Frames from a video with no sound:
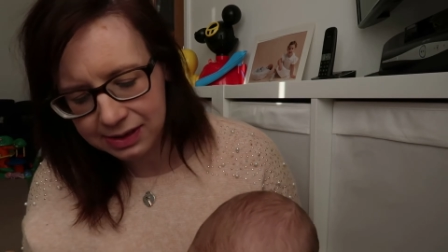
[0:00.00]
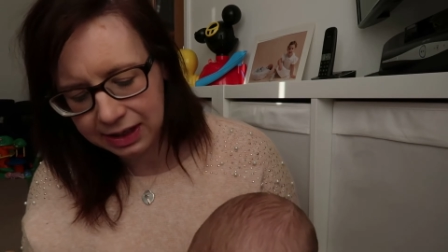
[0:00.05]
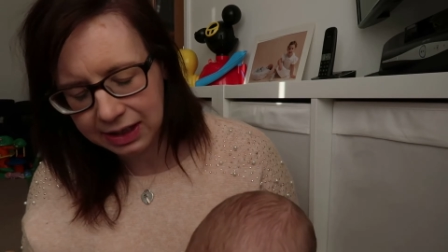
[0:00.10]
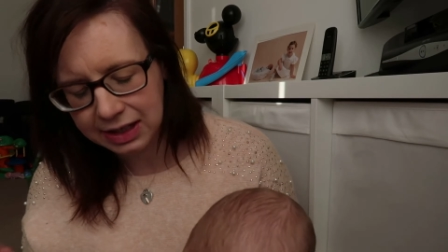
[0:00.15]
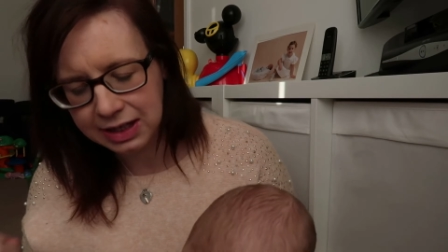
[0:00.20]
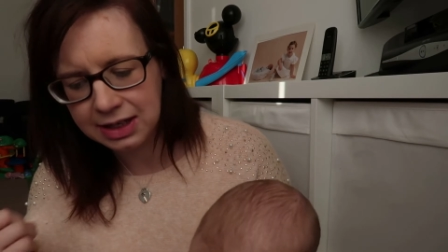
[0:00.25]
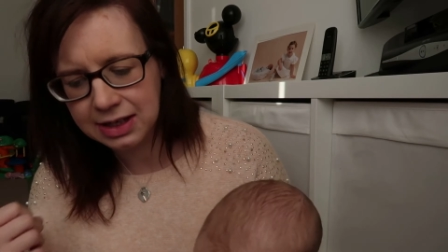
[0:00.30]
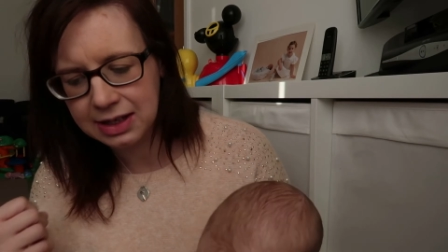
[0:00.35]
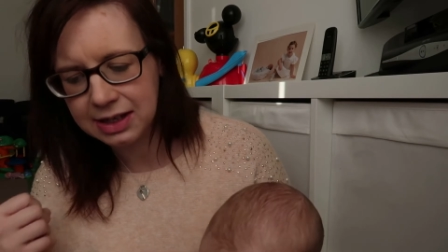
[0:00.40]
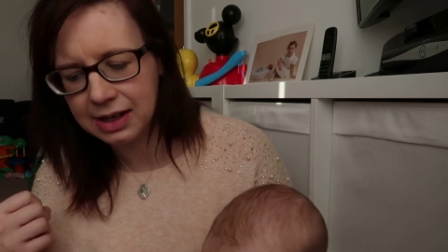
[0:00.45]
that
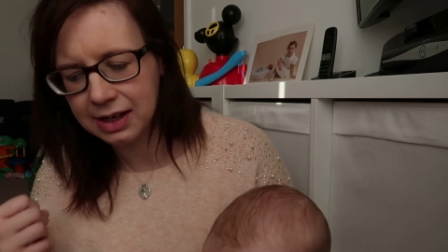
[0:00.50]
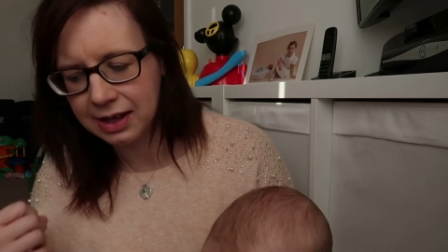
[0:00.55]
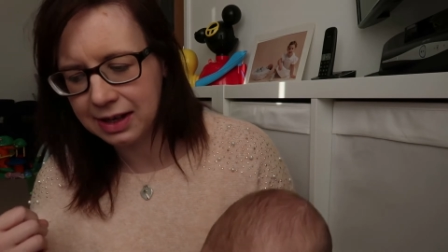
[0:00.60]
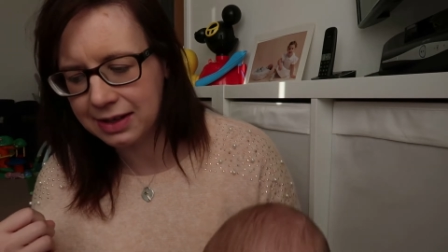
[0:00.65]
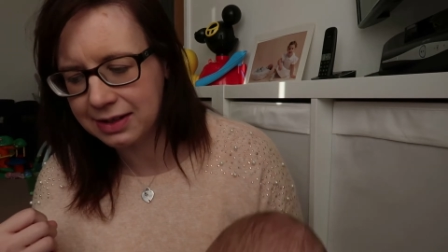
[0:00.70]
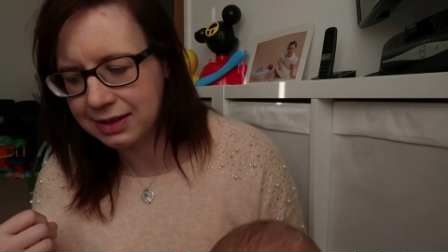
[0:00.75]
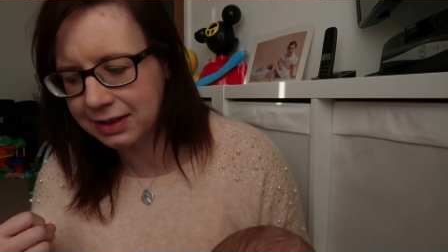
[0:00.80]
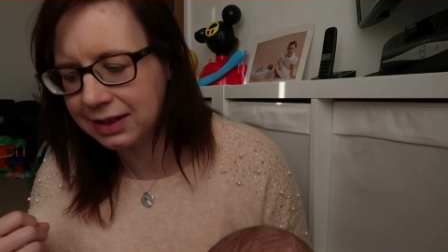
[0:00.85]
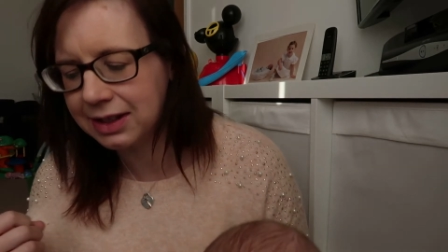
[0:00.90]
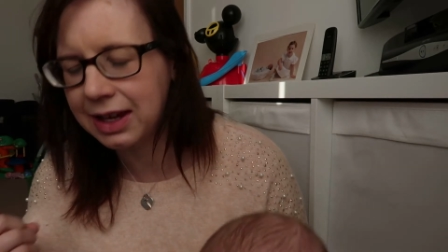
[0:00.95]
he
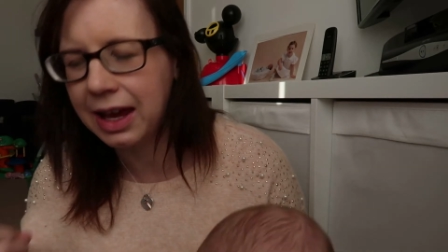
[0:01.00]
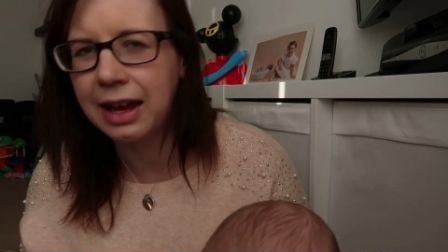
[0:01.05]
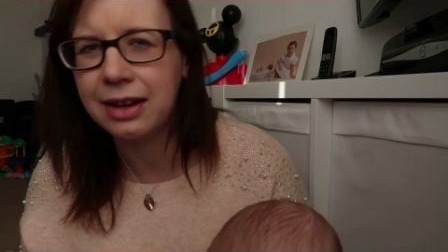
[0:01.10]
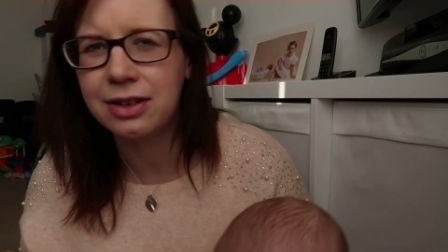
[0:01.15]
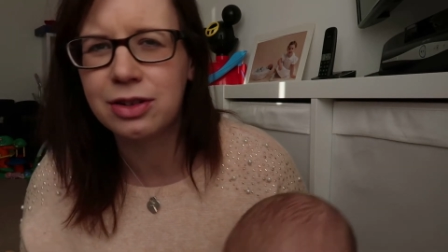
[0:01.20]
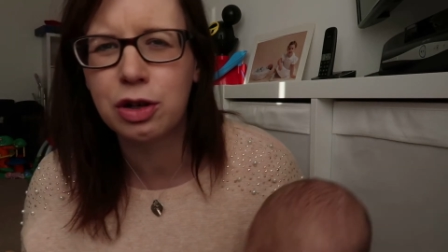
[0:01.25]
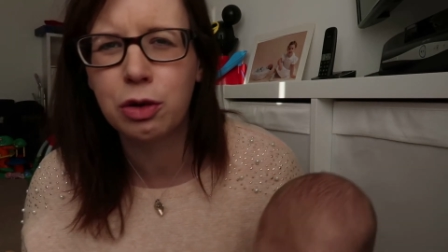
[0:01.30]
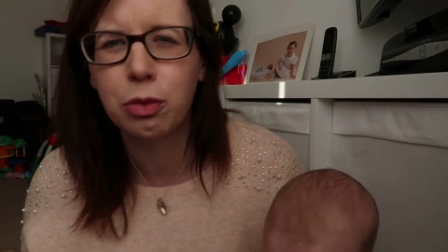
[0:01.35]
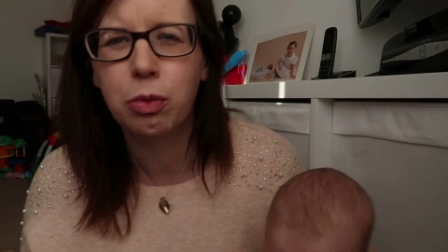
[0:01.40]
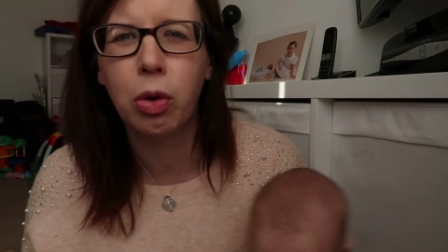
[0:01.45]
is
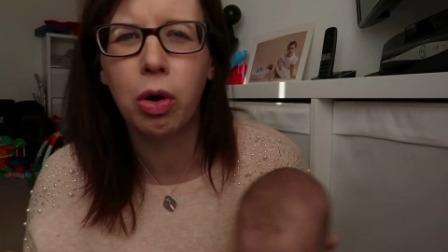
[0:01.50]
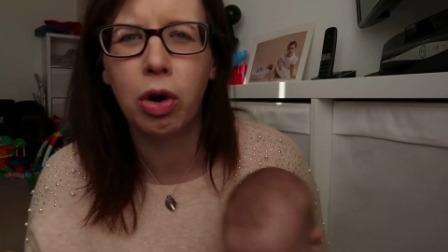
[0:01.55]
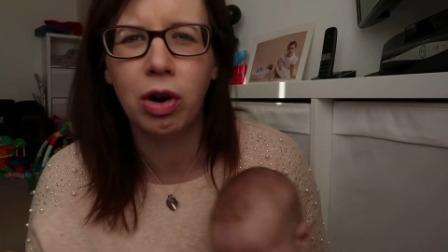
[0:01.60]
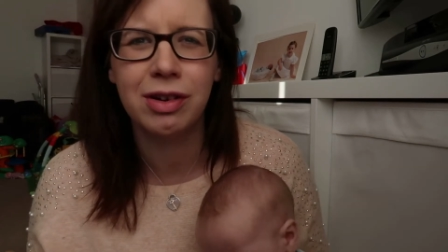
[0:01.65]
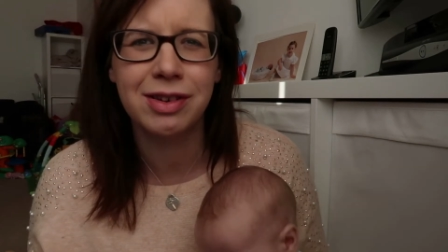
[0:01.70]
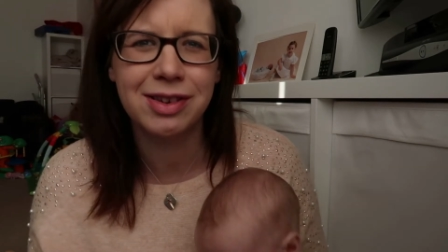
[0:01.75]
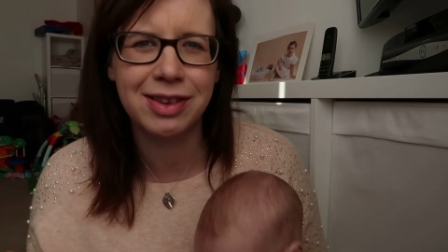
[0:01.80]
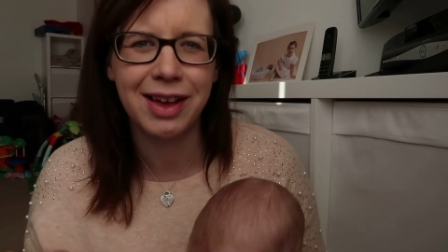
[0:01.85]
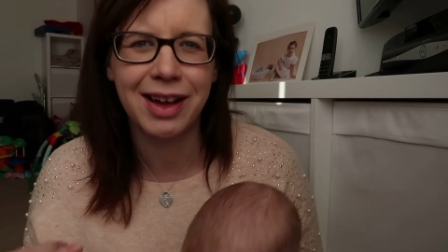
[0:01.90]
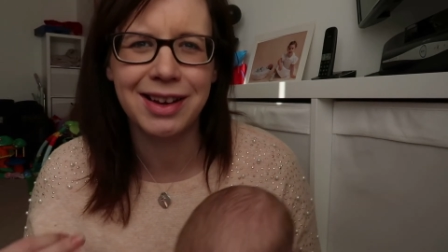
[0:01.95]
getting
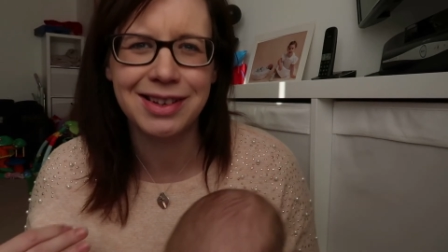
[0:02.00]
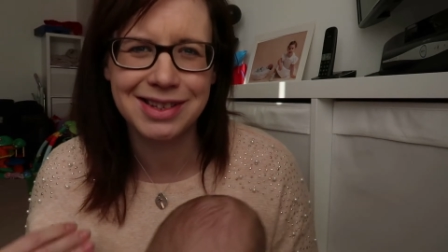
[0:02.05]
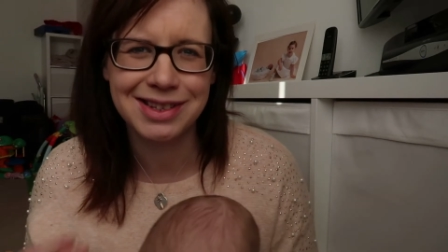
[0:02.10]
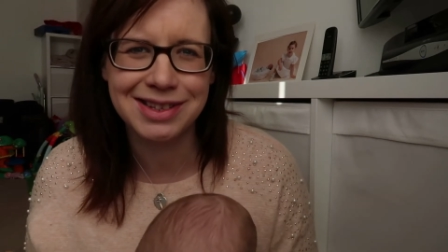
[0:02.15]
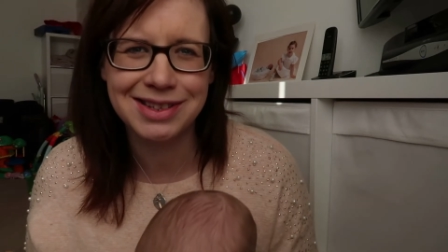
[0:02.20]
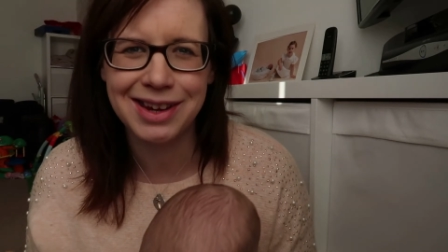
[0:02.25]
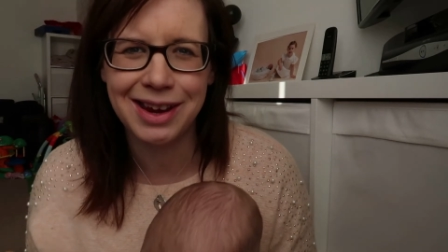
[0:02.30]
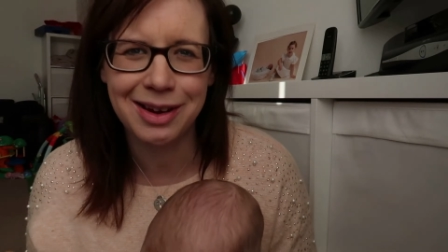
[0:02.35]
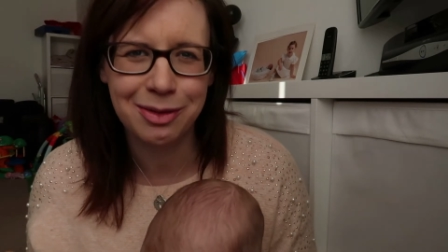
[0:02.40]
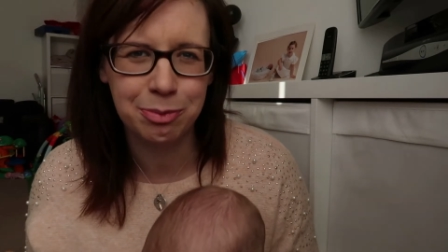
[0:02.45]
towards that
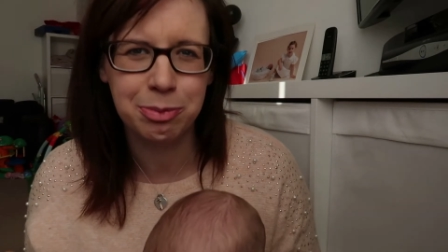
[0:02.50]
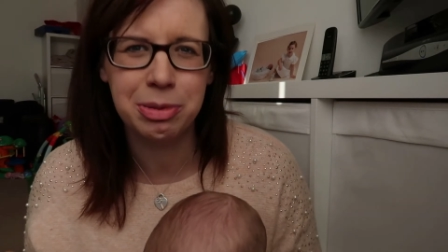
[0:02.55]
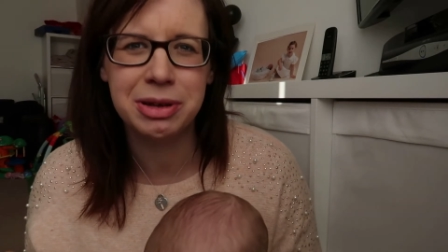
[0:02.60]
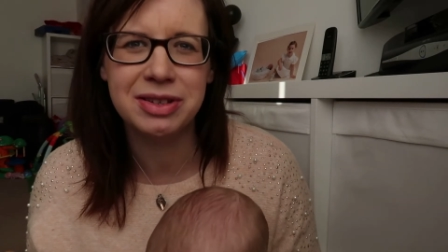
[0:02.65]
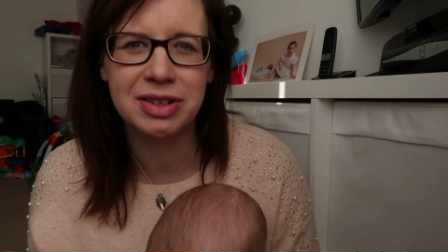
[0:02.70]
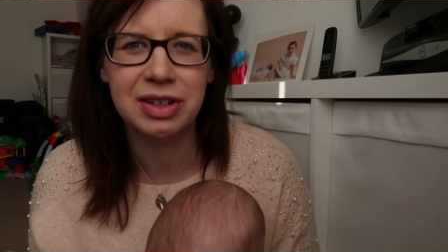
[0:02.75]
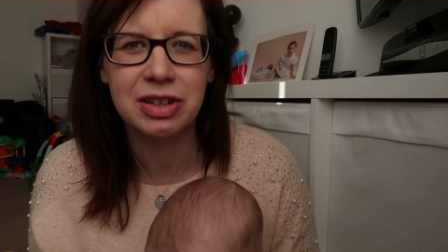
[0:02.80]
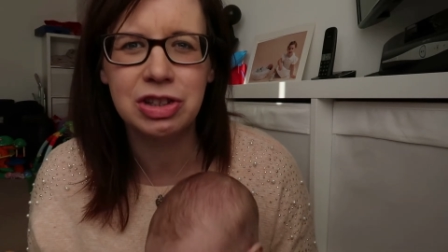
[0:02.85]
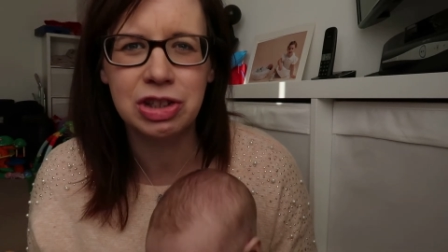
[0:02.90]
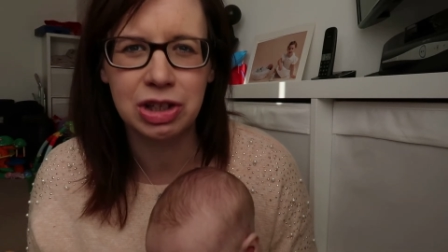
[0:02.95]
sitting
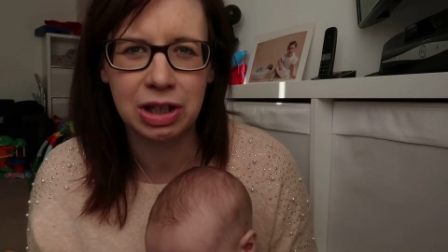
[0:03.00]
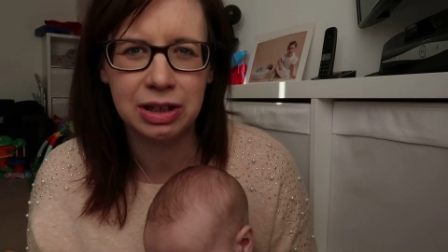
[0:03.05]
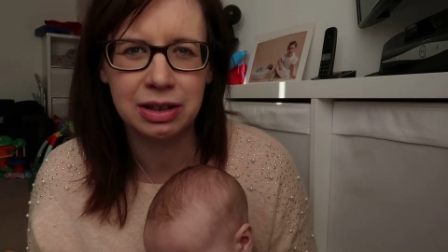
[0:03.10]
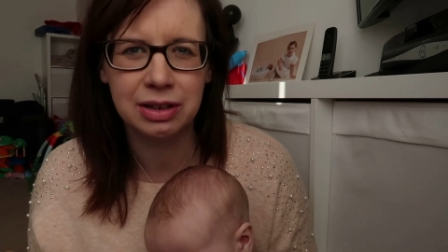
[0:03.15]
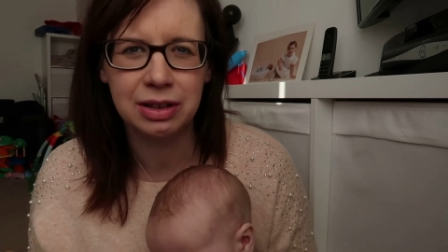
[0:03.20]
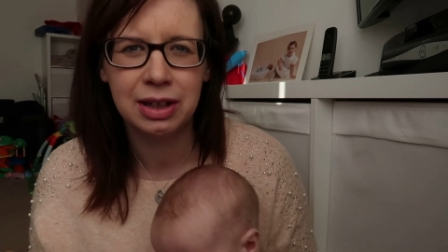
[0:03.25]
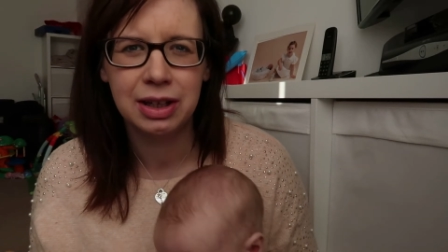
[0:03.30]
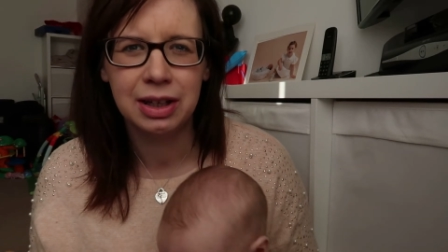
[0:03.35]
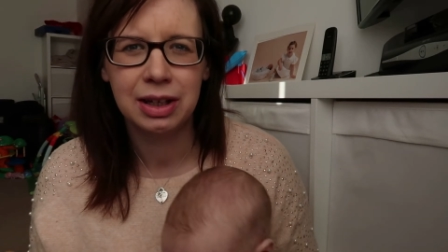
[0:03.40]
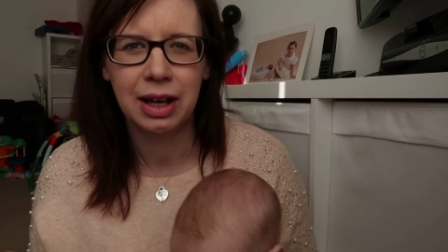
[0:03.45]
position,